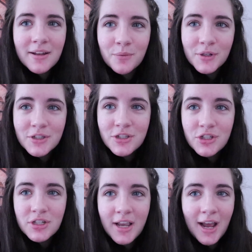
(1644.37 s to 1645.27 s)
and once
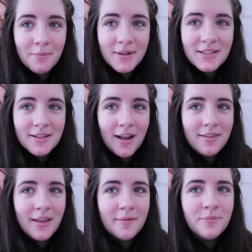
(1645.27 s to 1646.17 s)
she had me
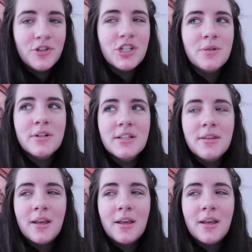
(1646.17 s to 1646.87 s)
sign them, she would,